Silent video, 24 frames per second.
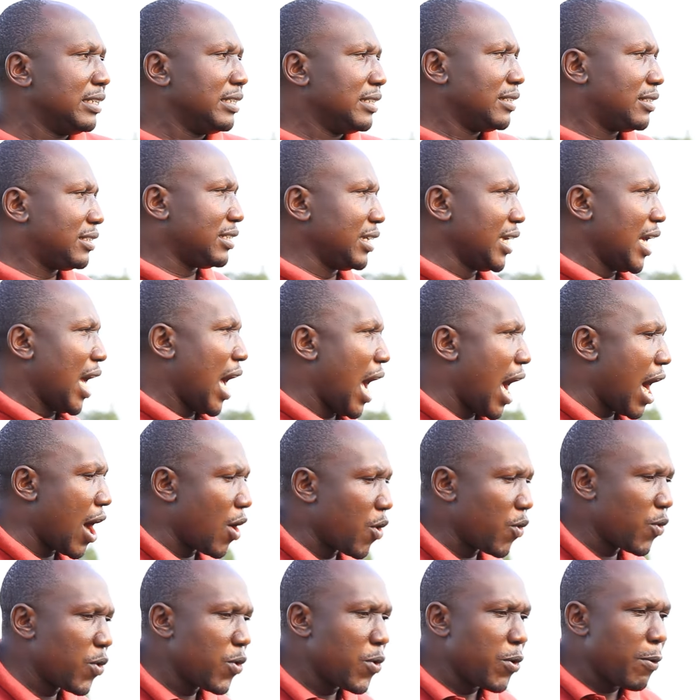See
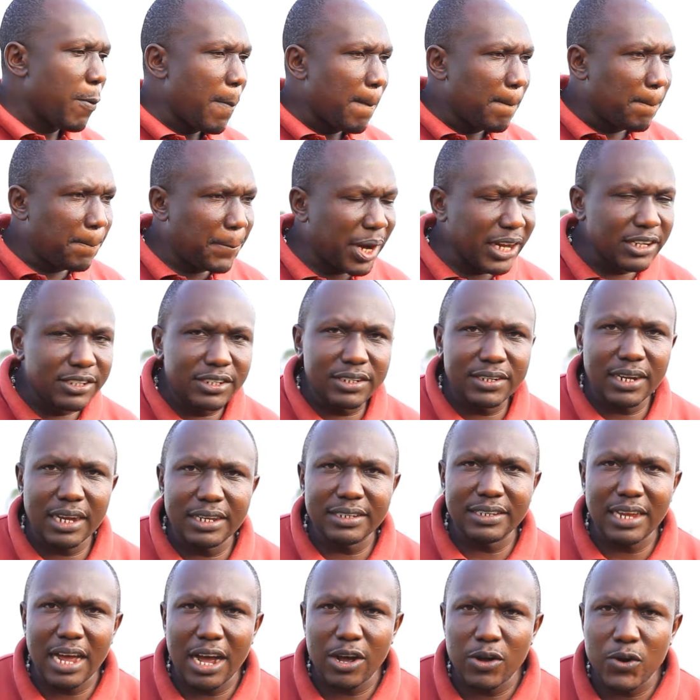how
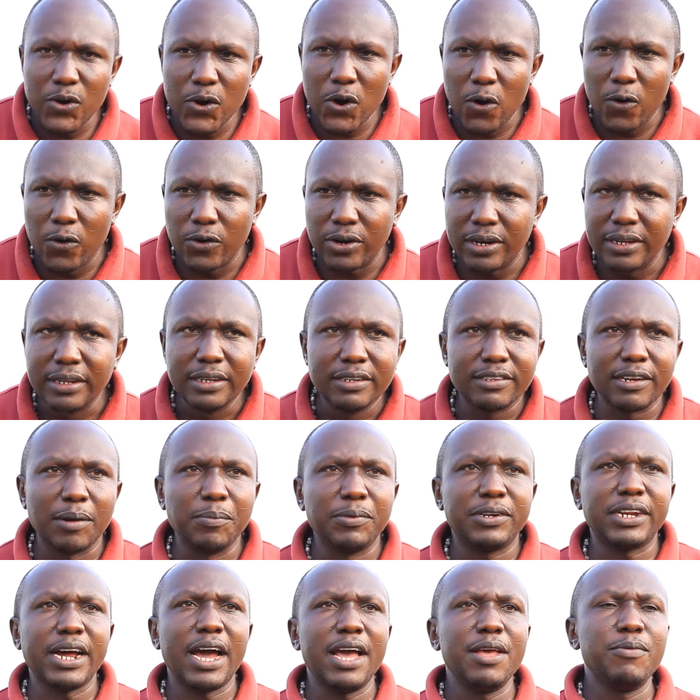pastures are grown.
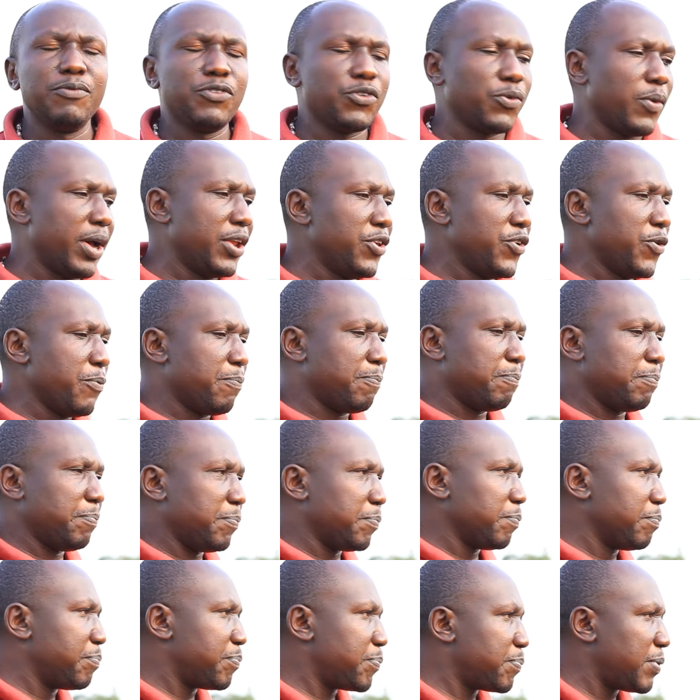Sometimes when you
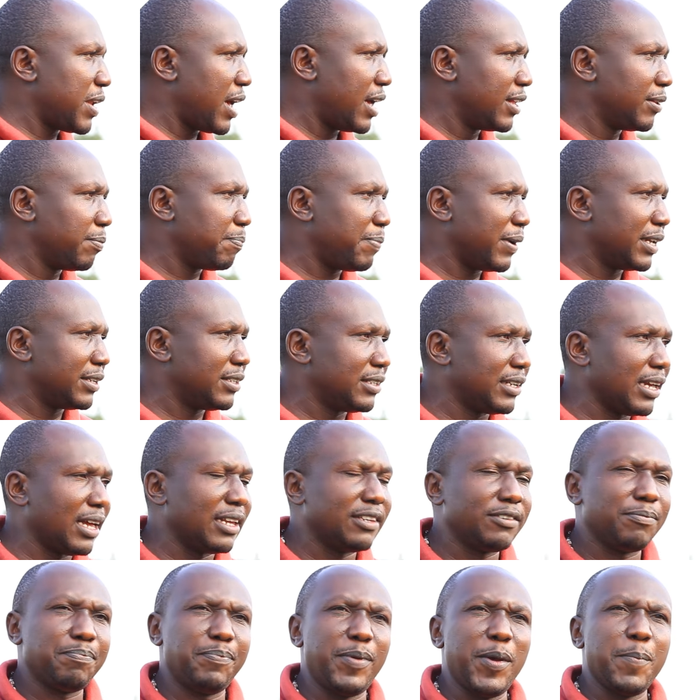plant
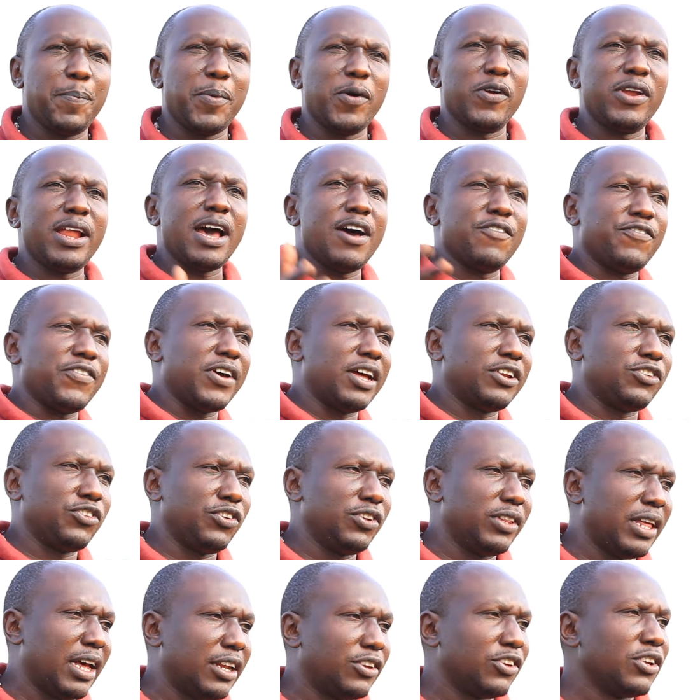pastures, people laugh at
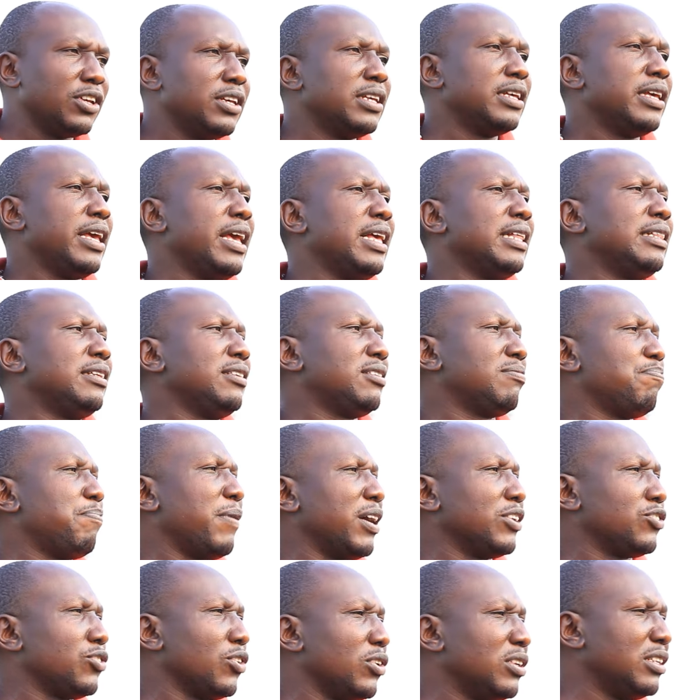you that, hey, this
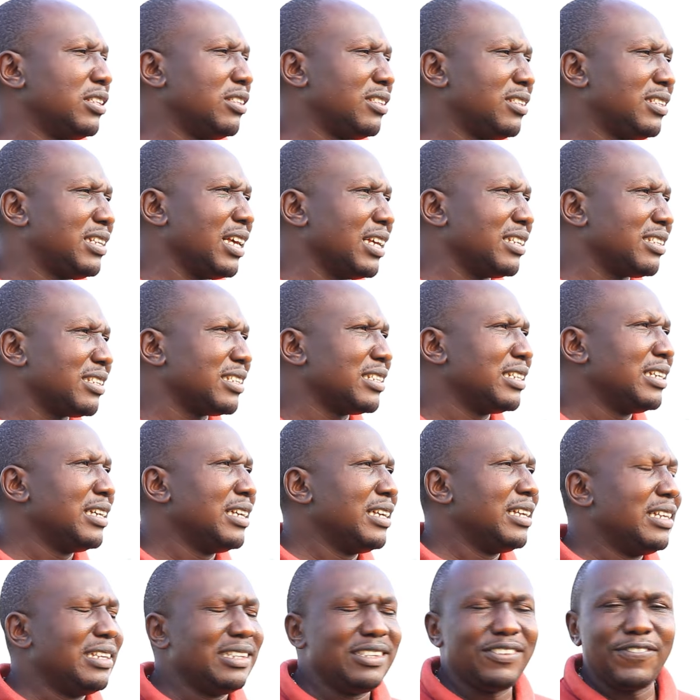person
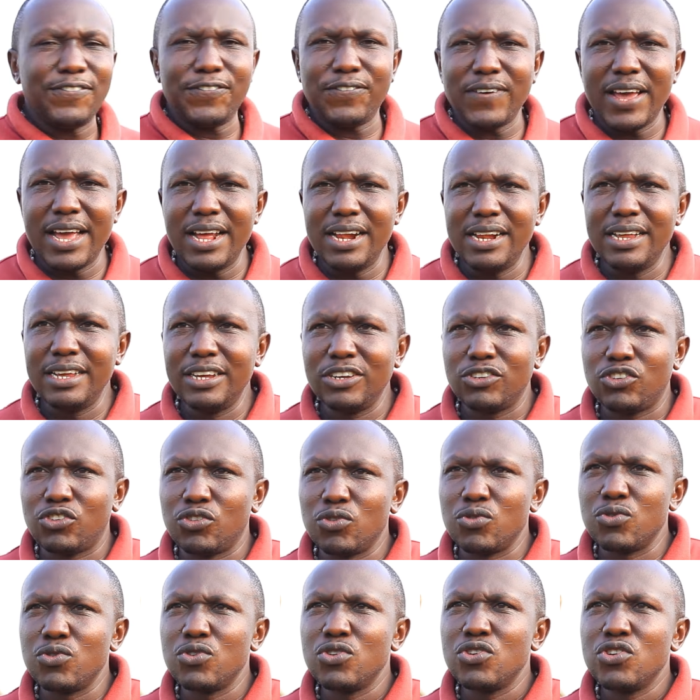is failing
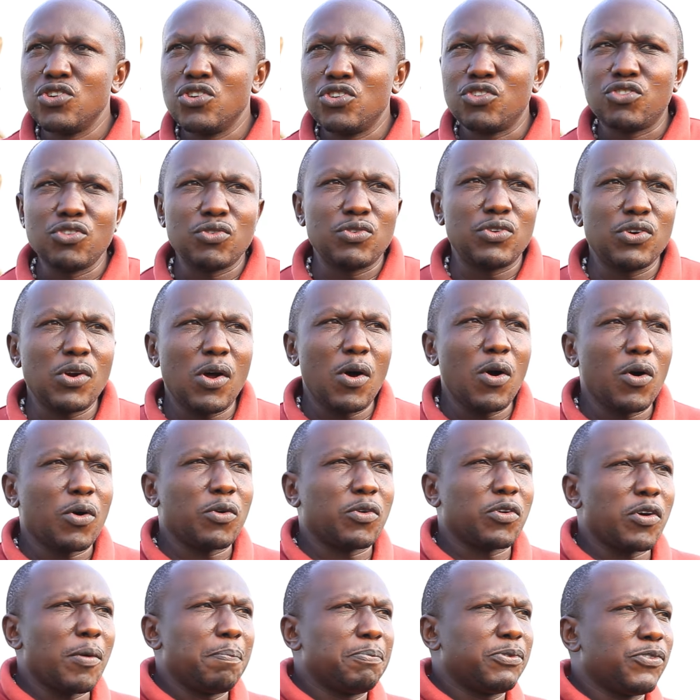to grow
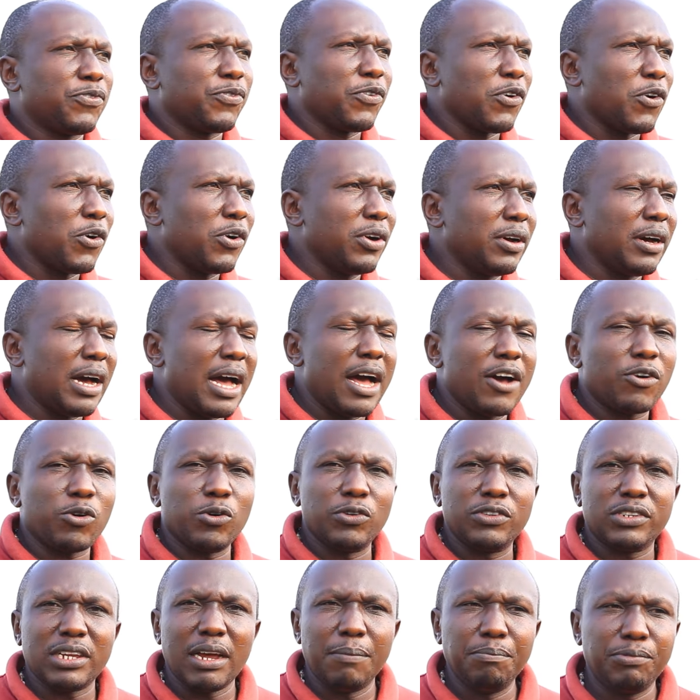crops for
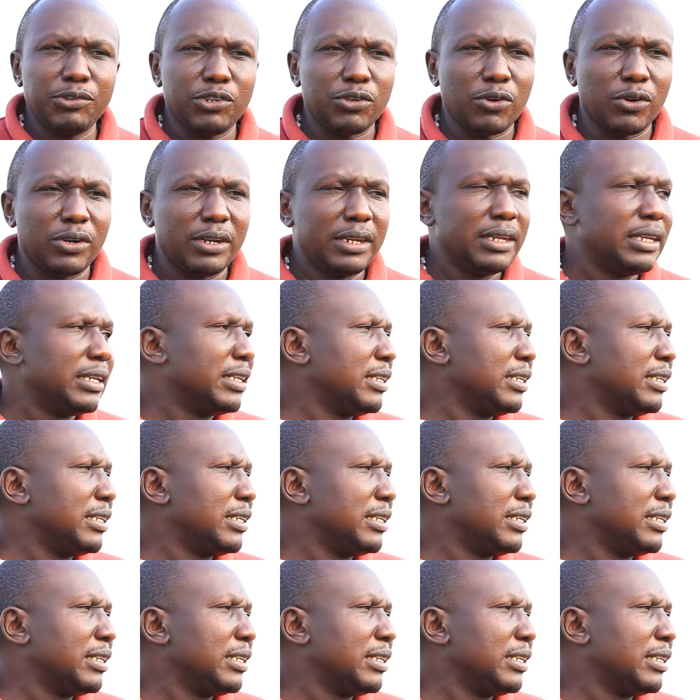consumption.